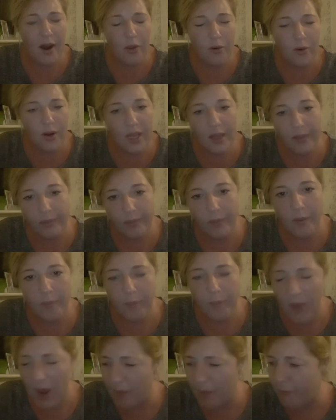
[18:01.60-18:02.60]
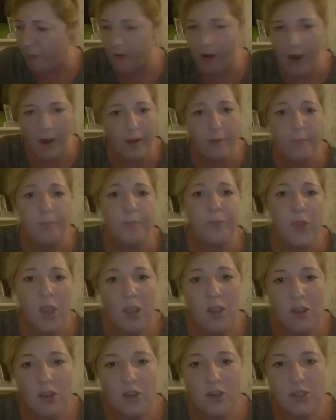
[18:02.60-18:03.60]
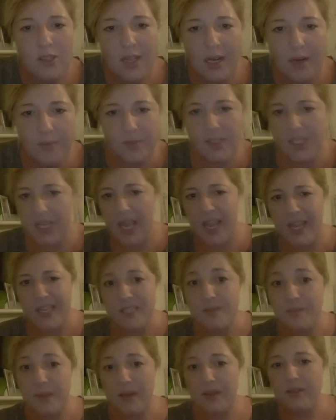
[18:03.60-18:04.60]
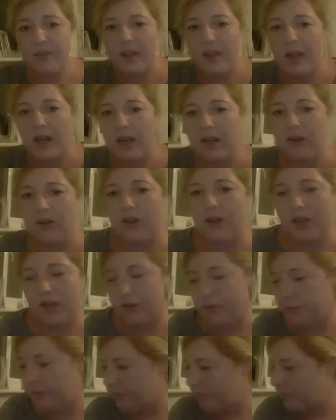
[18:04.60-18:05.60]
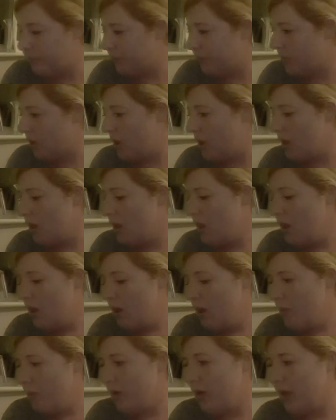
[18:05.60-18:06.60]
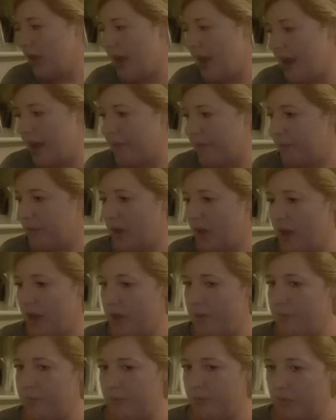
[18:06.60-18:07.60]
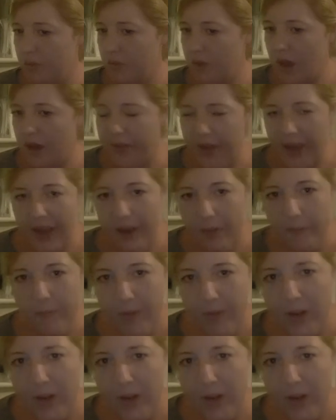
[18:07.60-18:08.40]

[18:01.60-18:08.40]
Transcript: don't need them. I'm fine. Send them to Kay Smith and that little girl. But yeah, I think I'm